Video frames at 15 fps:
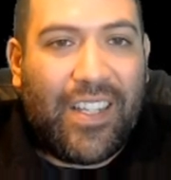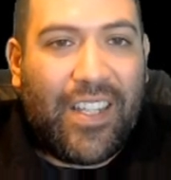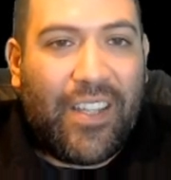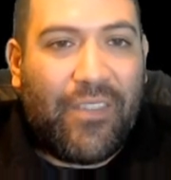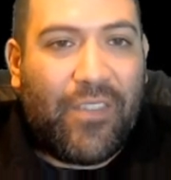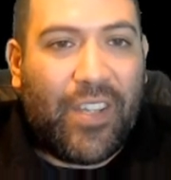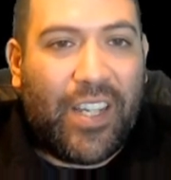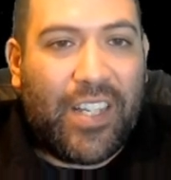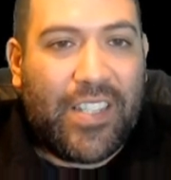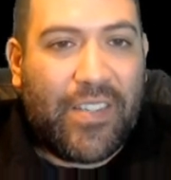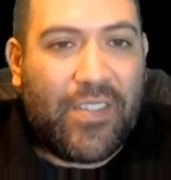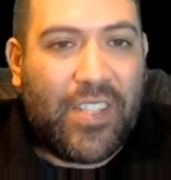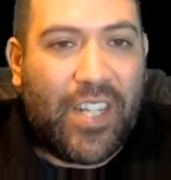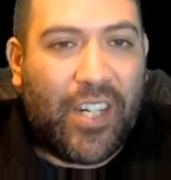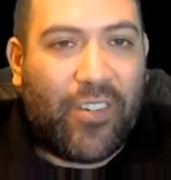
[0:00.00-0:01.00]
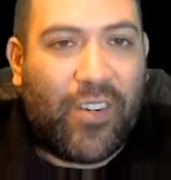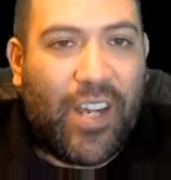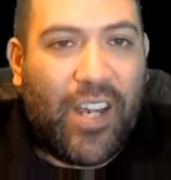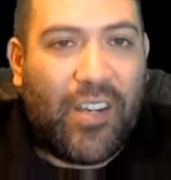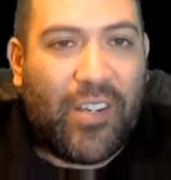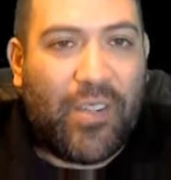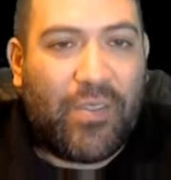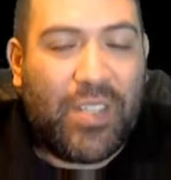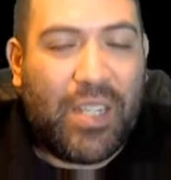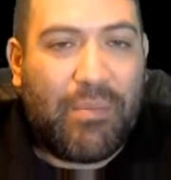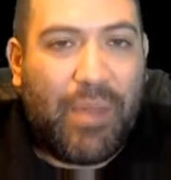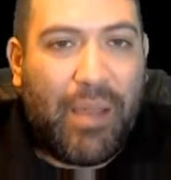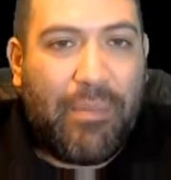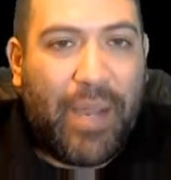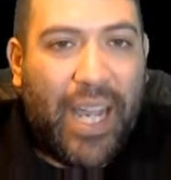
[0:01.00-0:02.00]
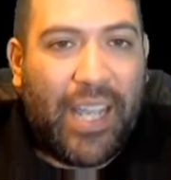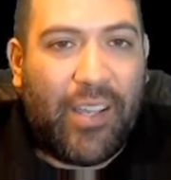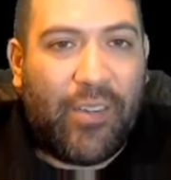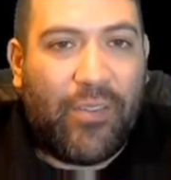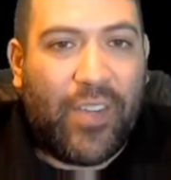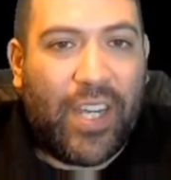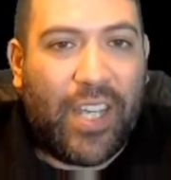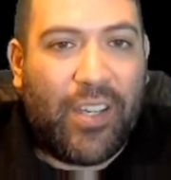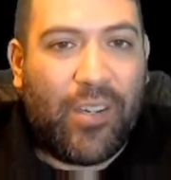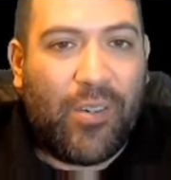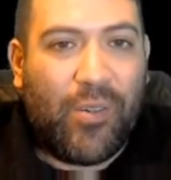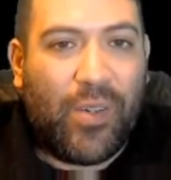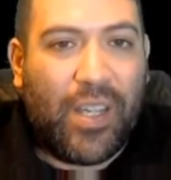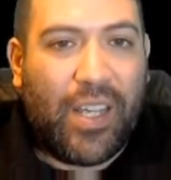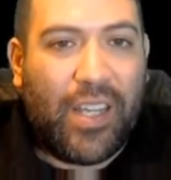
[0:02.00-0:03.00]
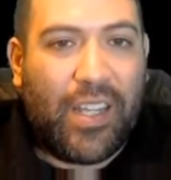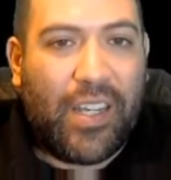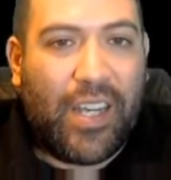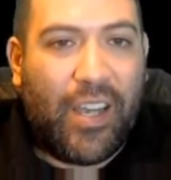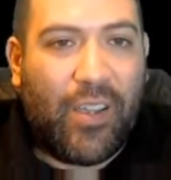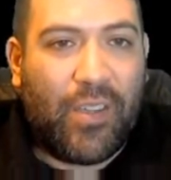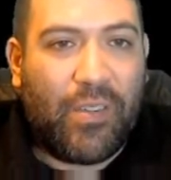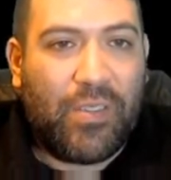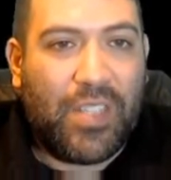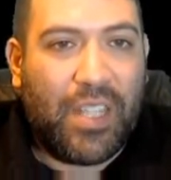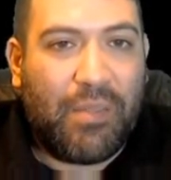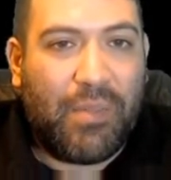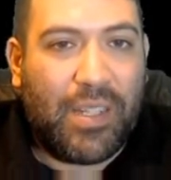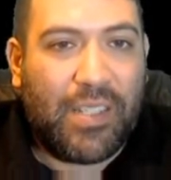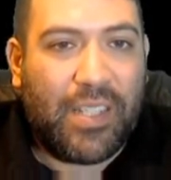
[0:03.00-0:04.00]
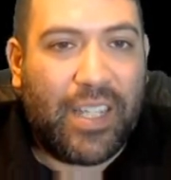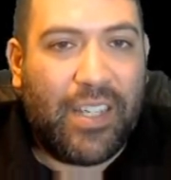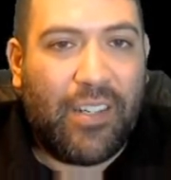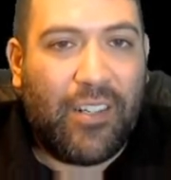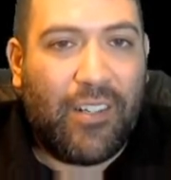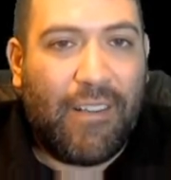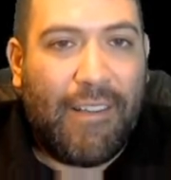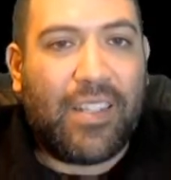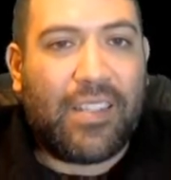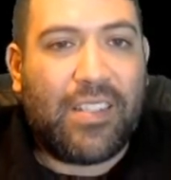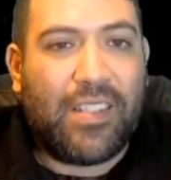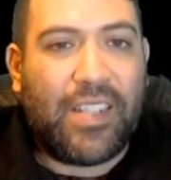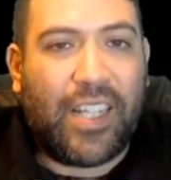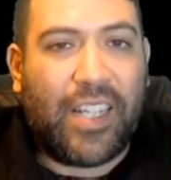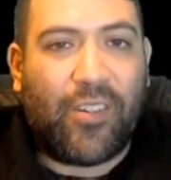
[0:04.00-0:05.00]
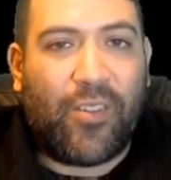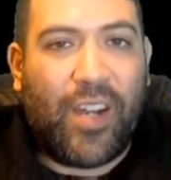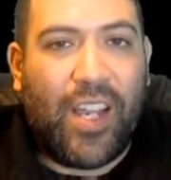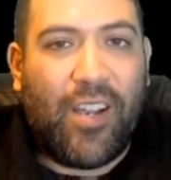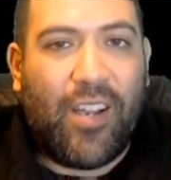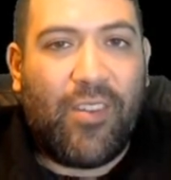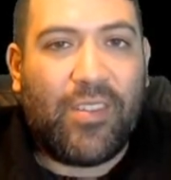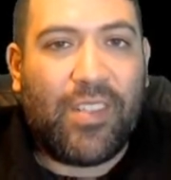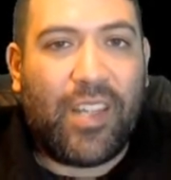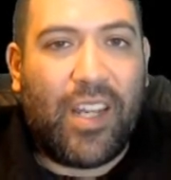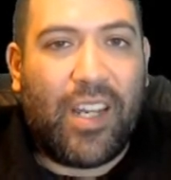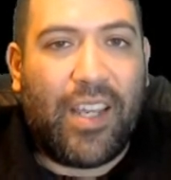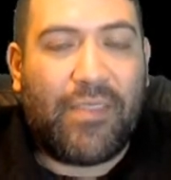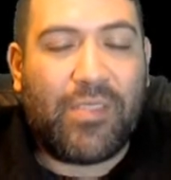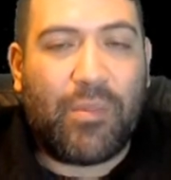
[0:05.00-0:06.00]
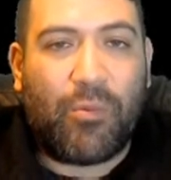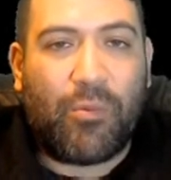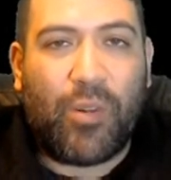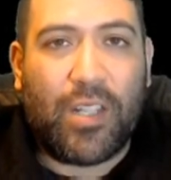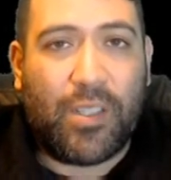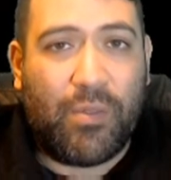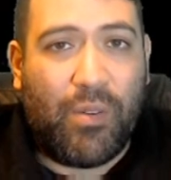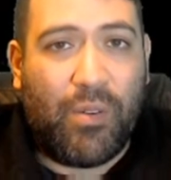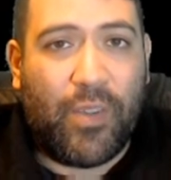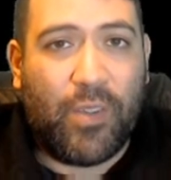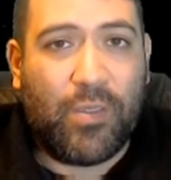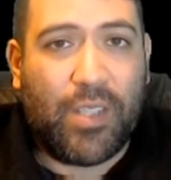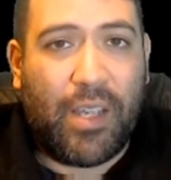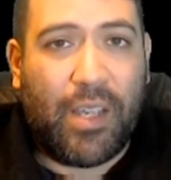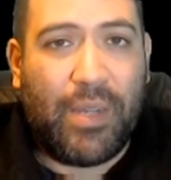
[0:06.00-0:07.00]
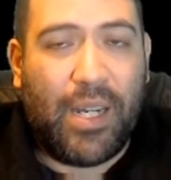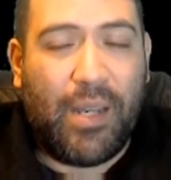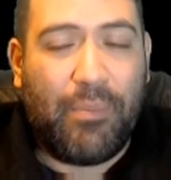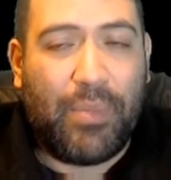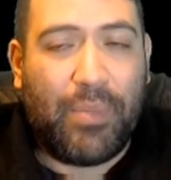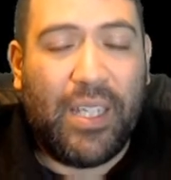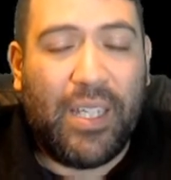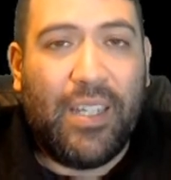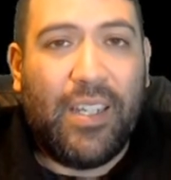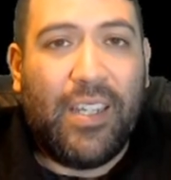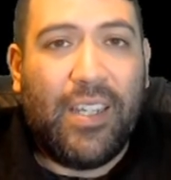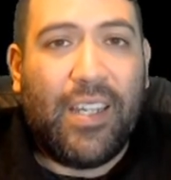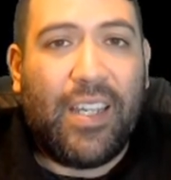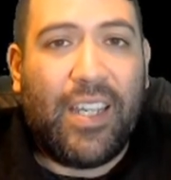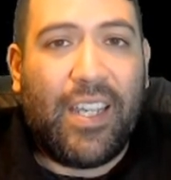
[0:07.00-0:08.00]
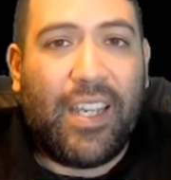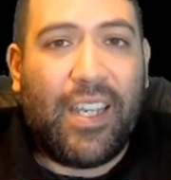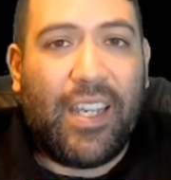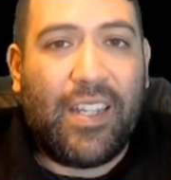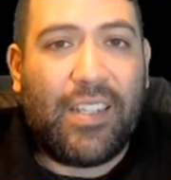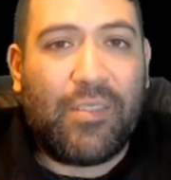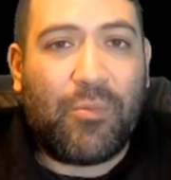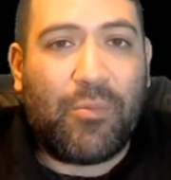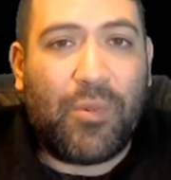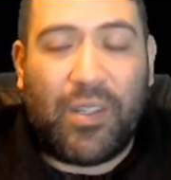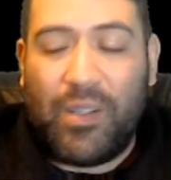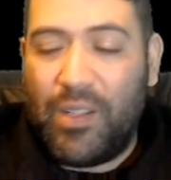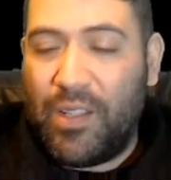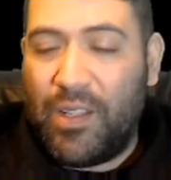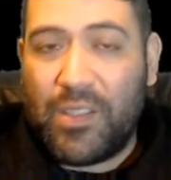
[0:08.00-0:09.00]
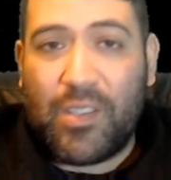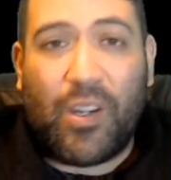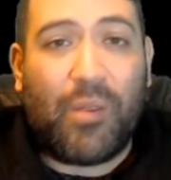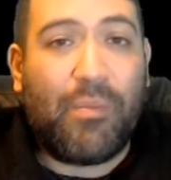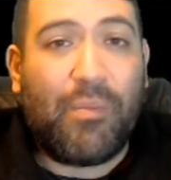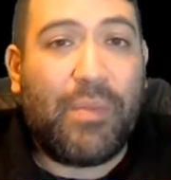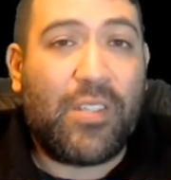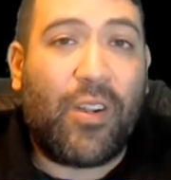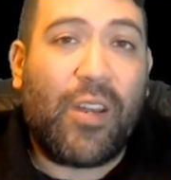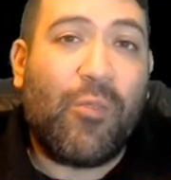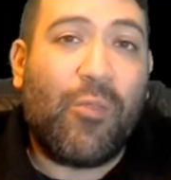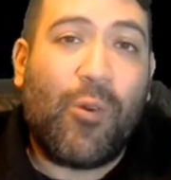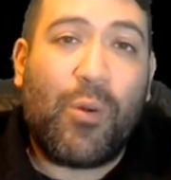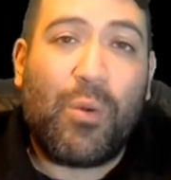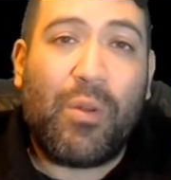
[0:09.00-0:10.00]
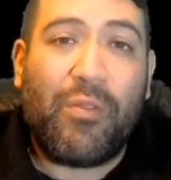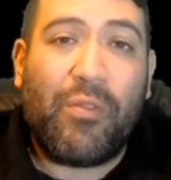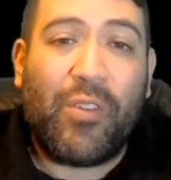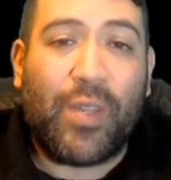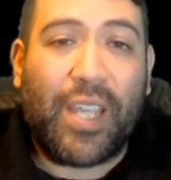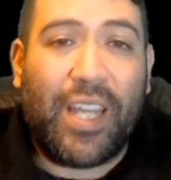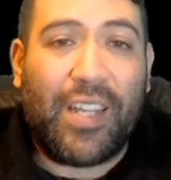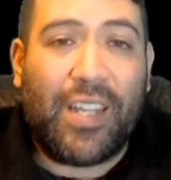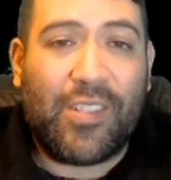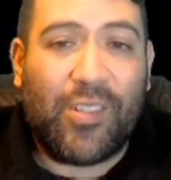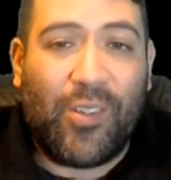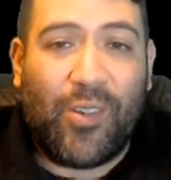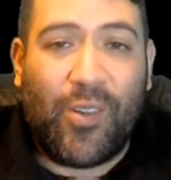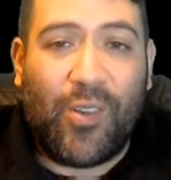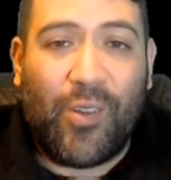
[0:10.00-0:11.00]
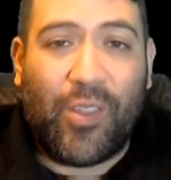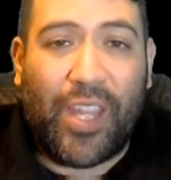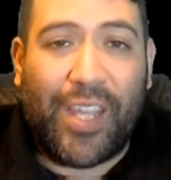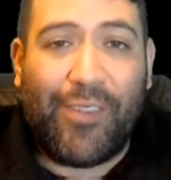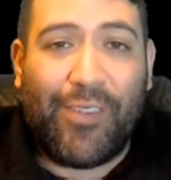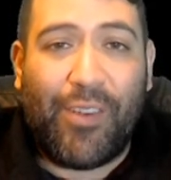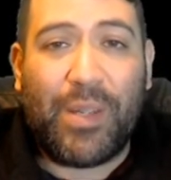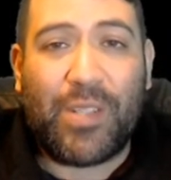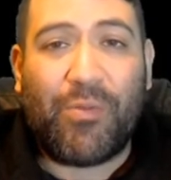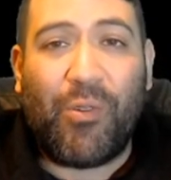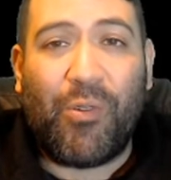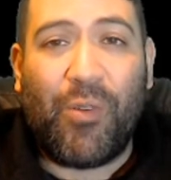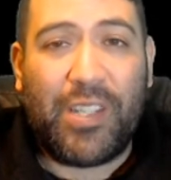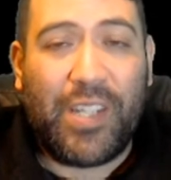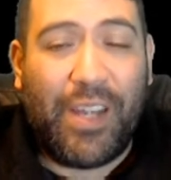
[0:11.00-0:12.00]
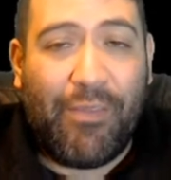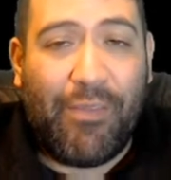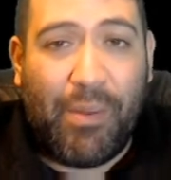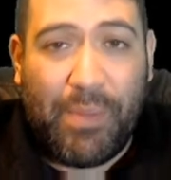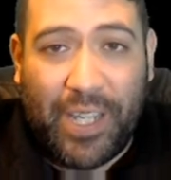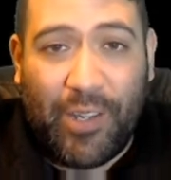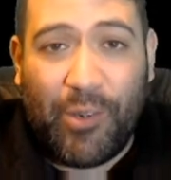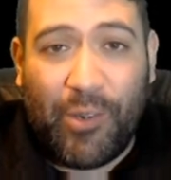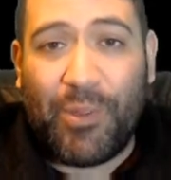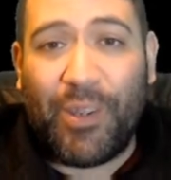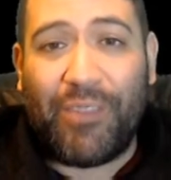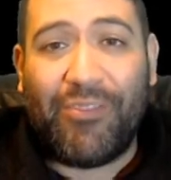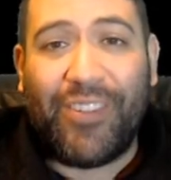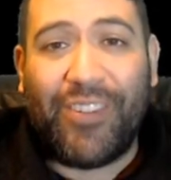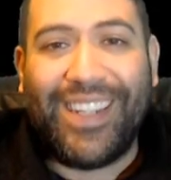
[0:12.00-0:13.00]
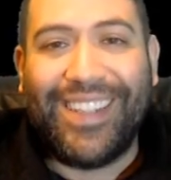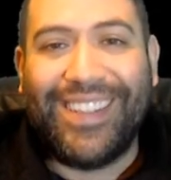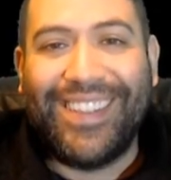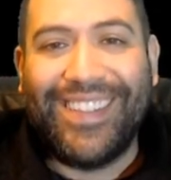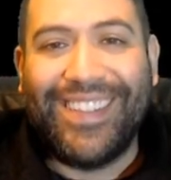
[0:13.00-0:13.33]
If you guys have stuck around, you've seen my bio video, and now you've seen my skill. Stick around. I have some roster reviews coming up. And we're gonna be starting War Review again. So thank you very much for watching, everybody. I hope you had fun.